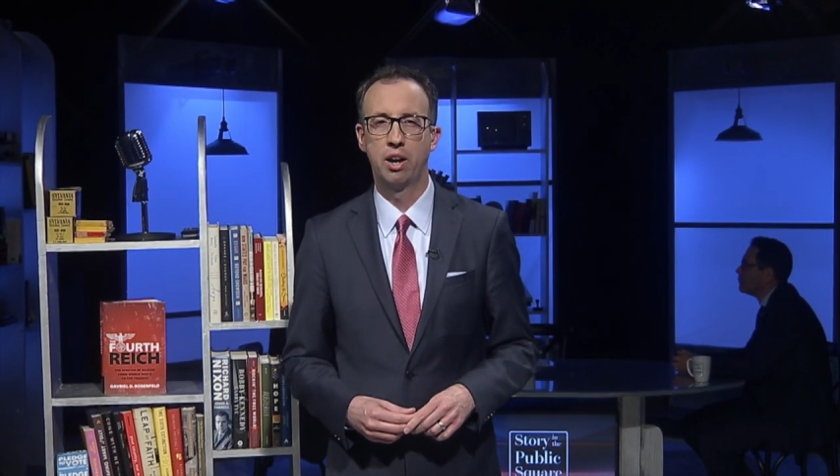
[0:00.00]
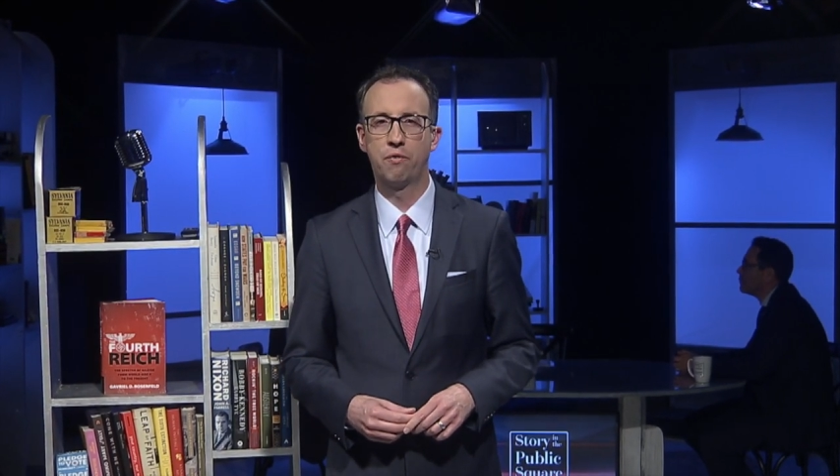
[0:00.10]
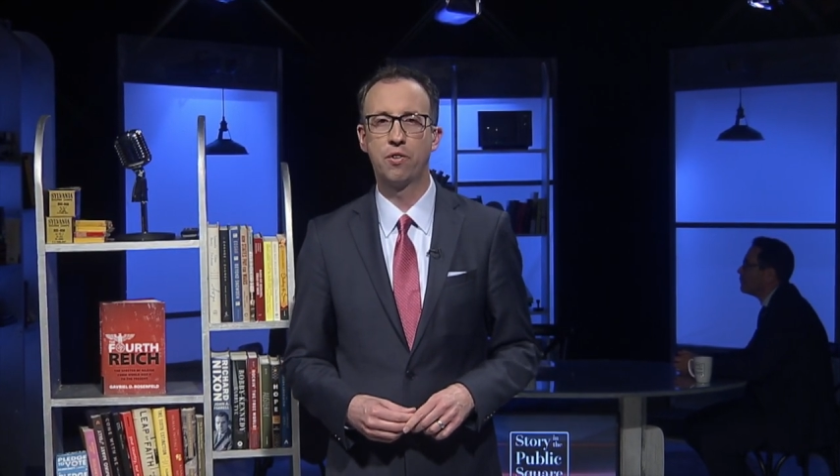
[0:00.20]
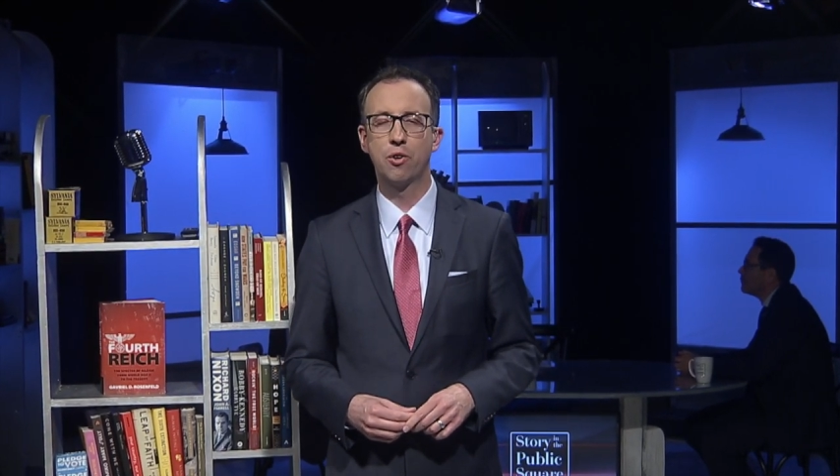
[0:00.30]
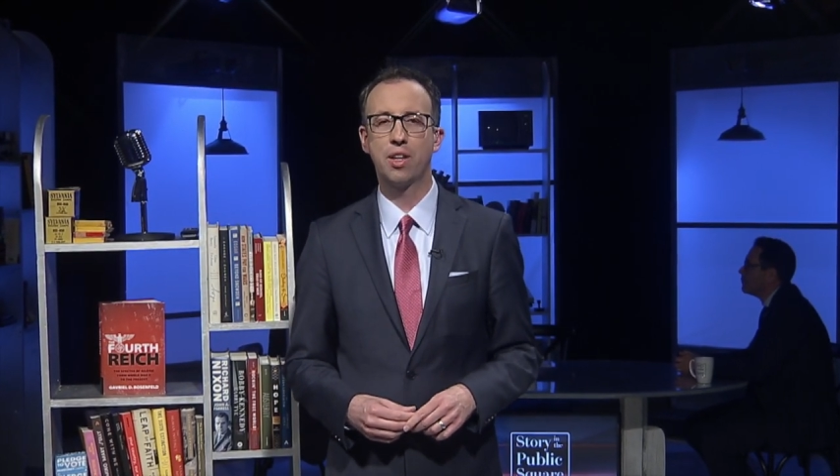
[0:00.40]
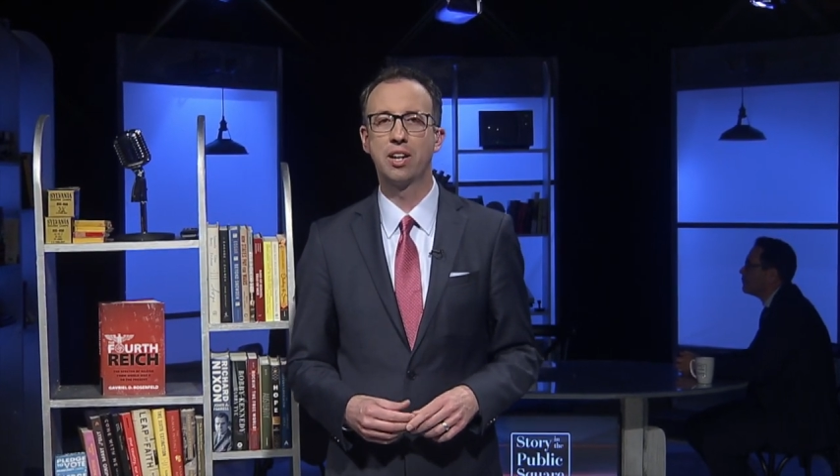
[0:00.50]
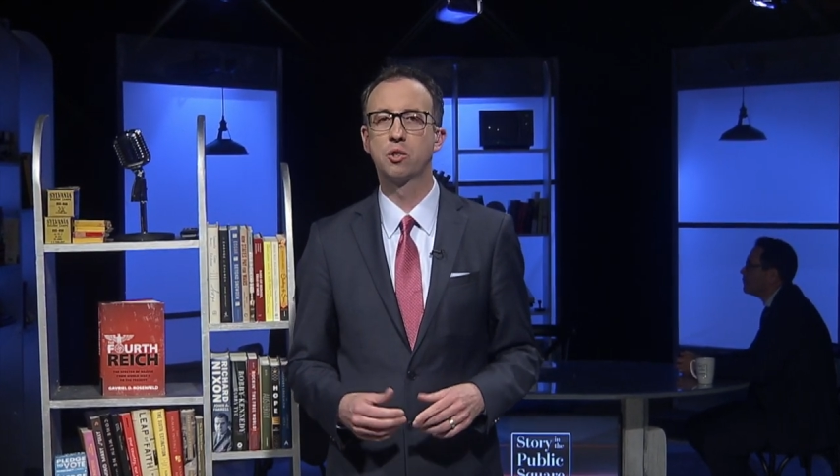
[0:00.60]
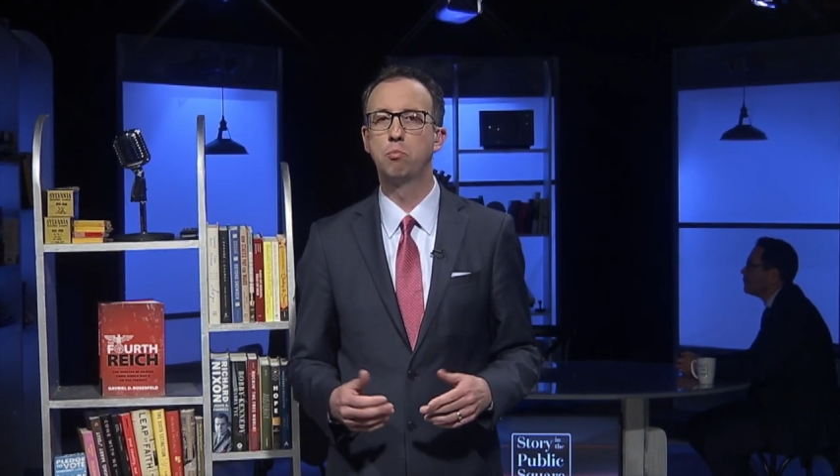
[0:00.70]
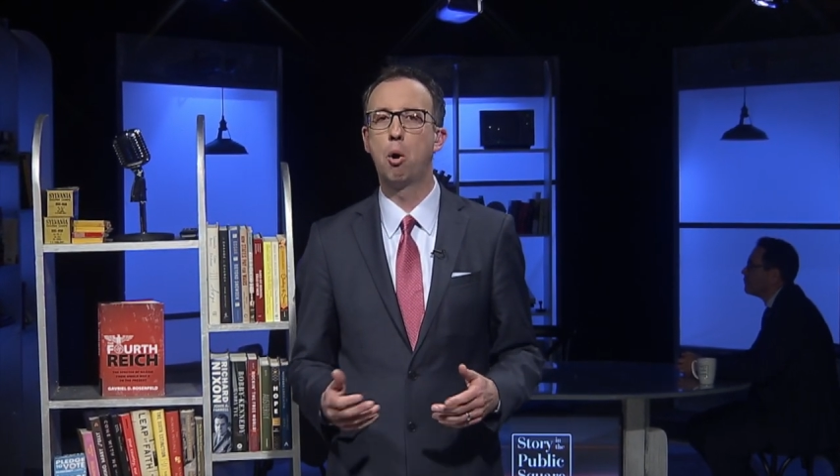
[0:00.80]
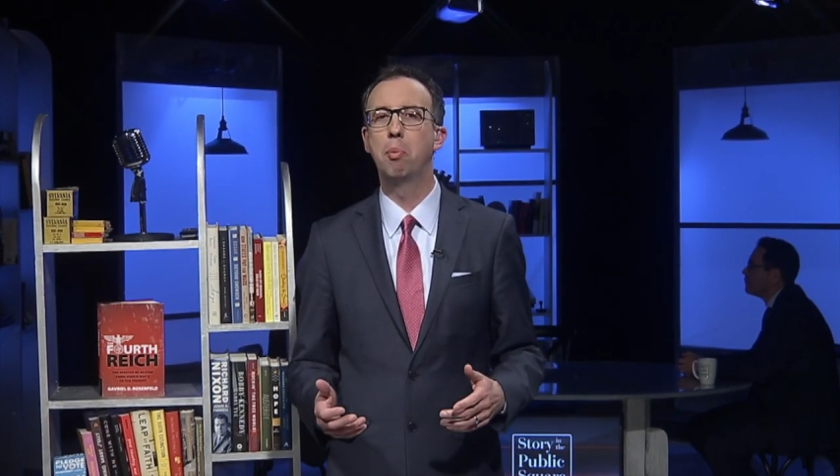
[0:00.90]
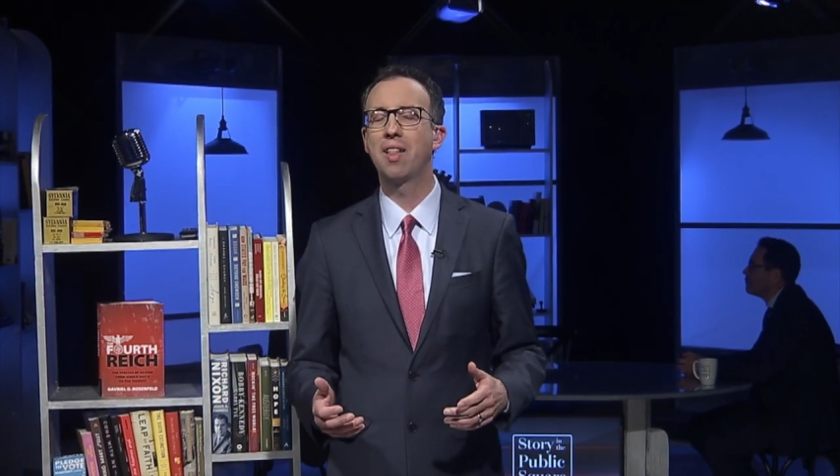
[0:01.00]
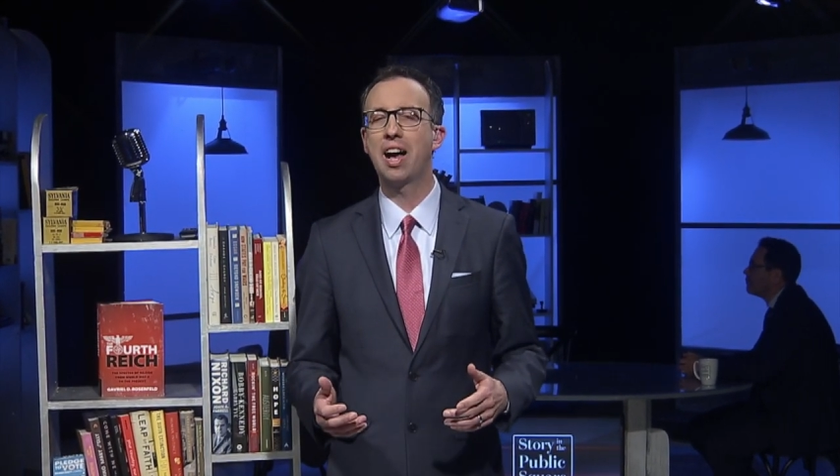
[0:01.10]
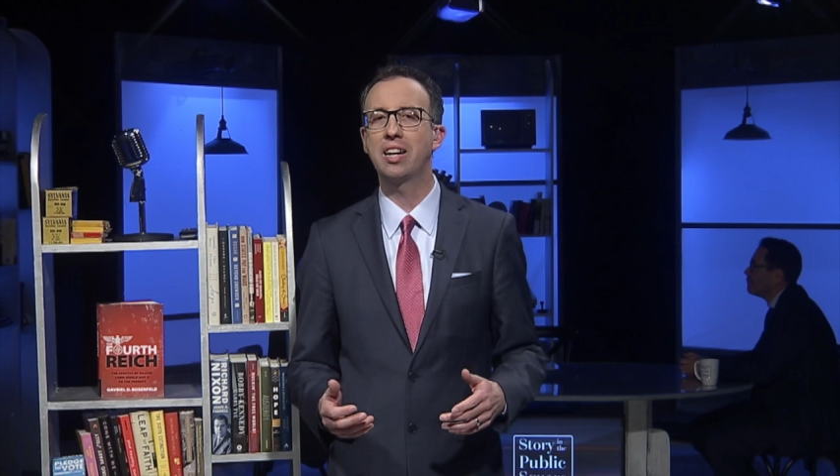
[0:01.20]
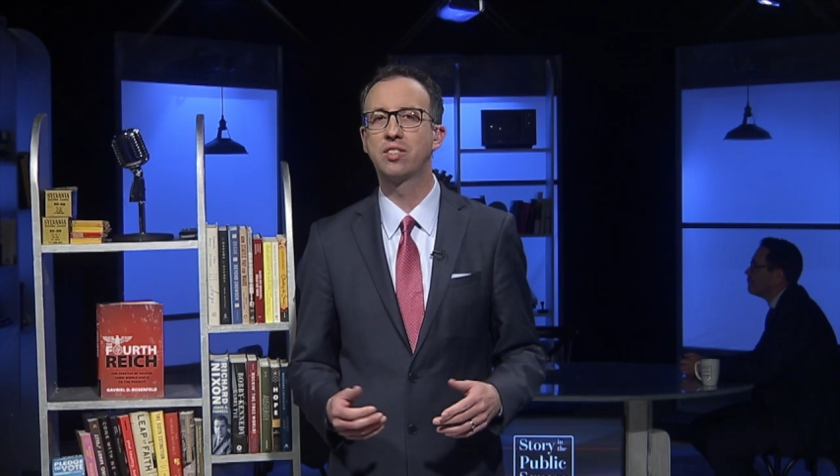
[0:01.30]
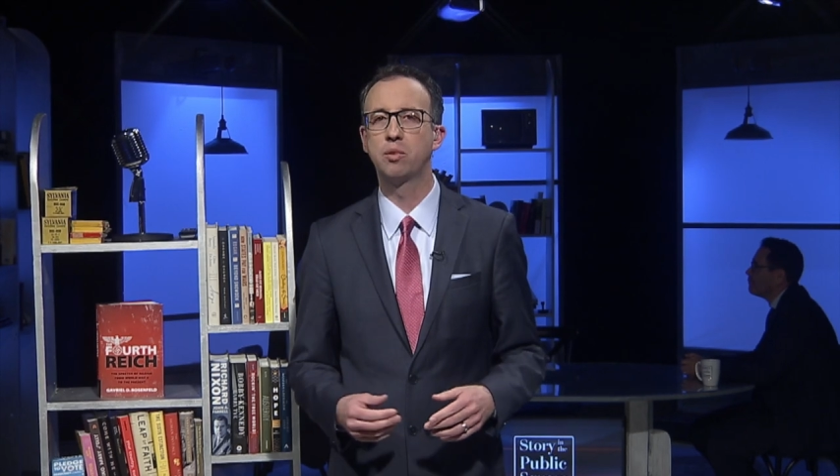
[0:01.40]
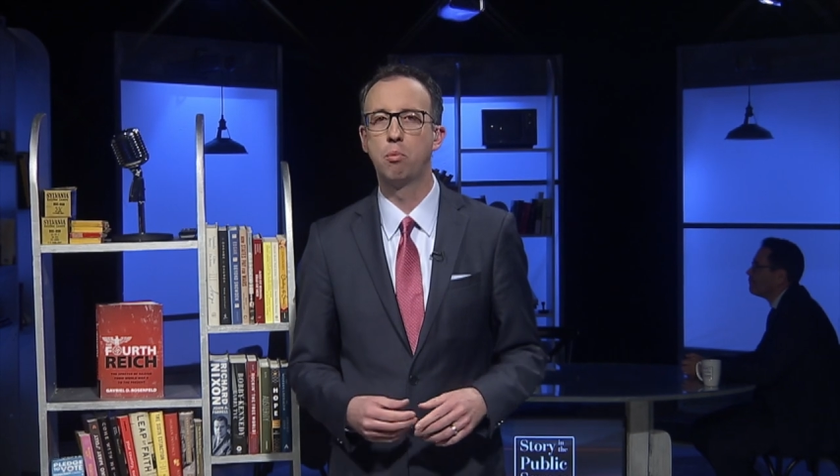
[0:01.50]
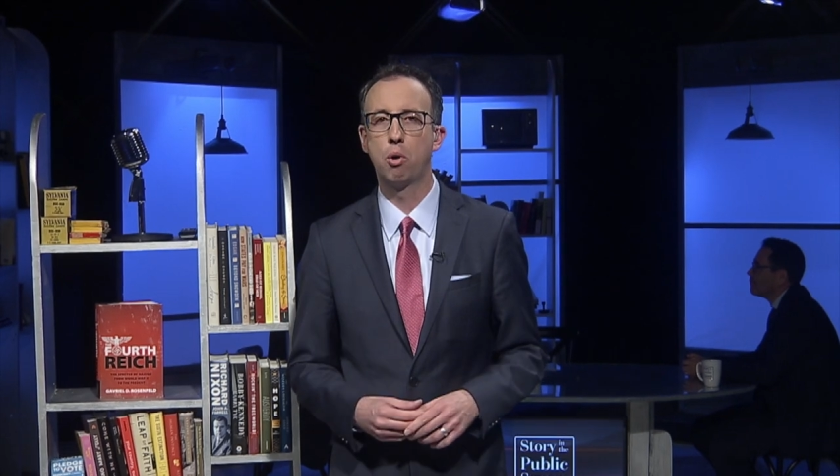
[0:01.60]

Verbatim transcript: a fear that has mobilized and